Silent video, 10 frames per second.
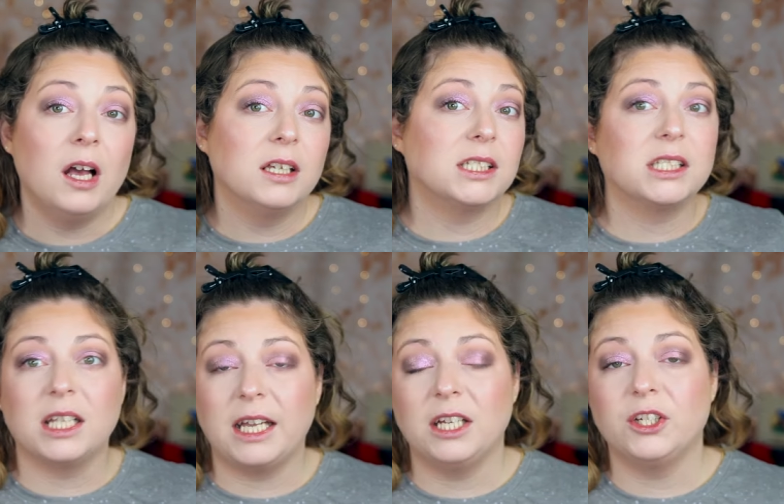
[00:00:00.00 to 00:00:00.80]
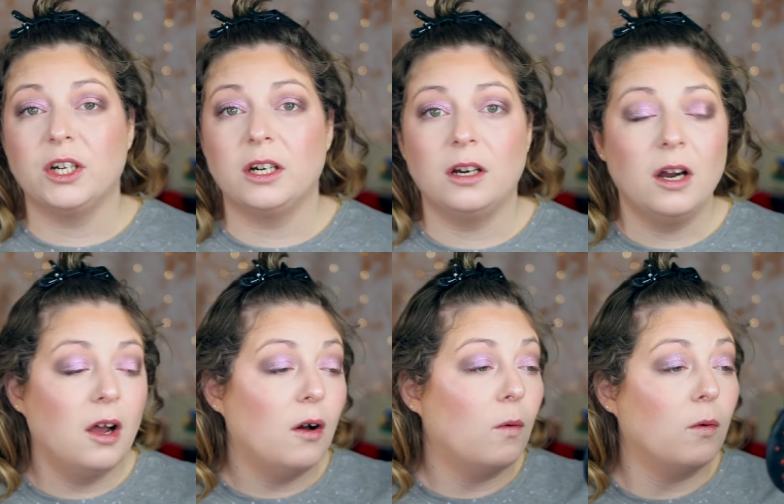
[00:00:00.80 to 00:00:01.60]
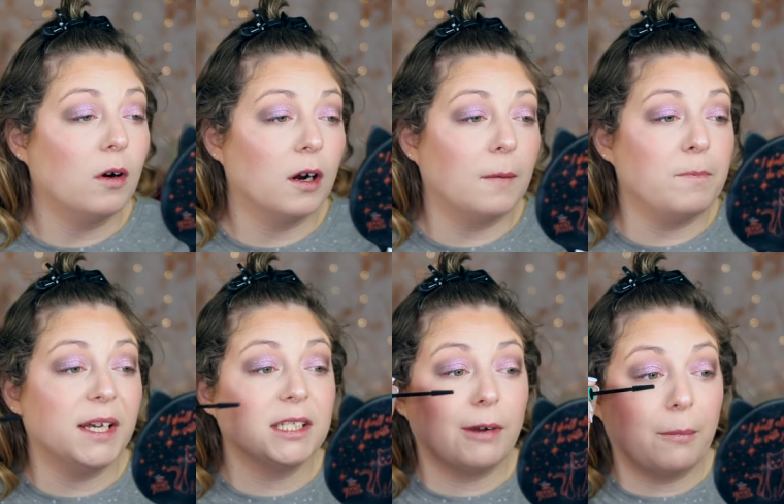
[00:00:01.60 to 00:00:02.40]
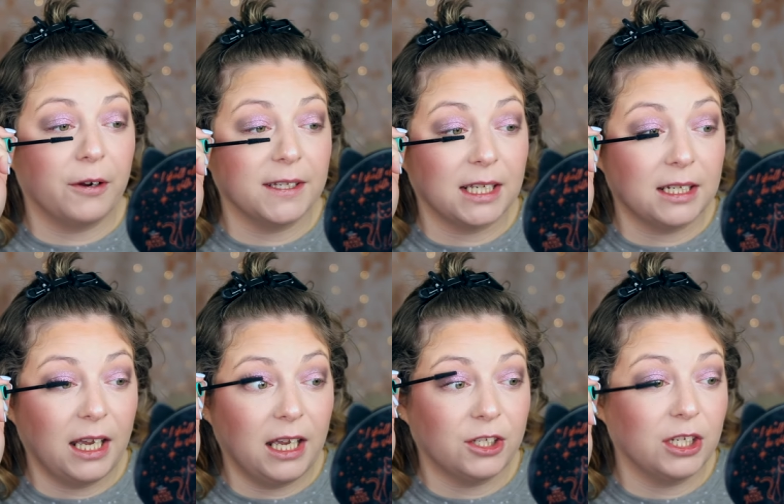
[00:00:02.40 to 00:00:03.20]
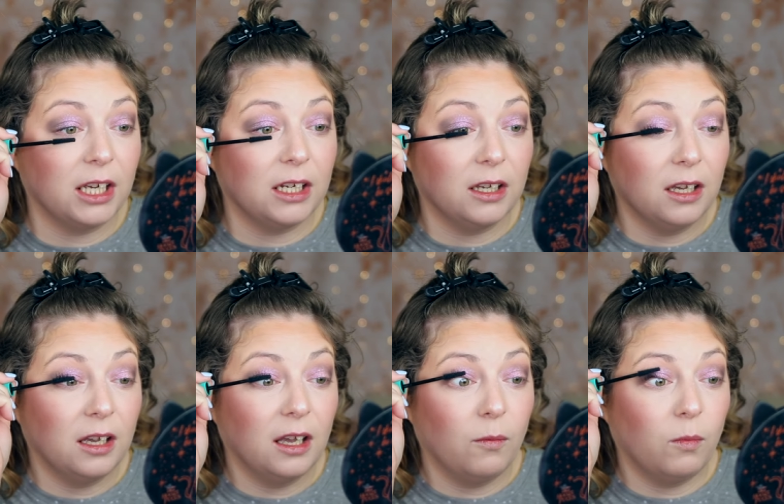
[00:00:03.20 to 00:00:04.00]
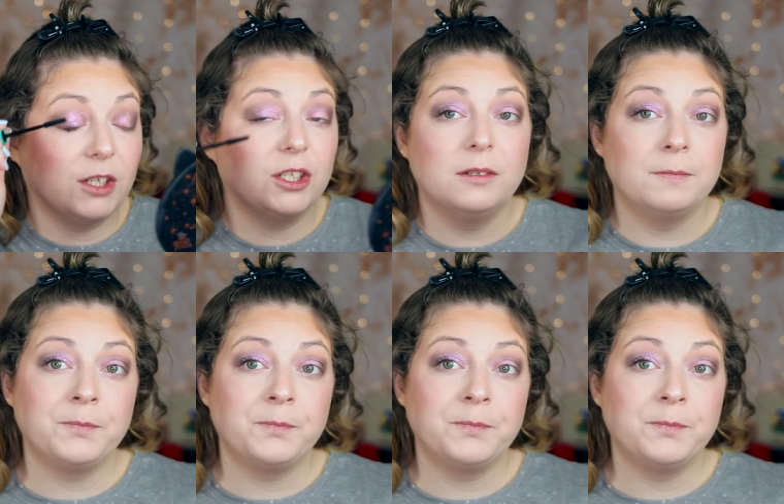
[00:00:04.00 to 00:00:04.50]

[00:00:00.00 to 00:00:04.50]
slander or misrepresentation, which...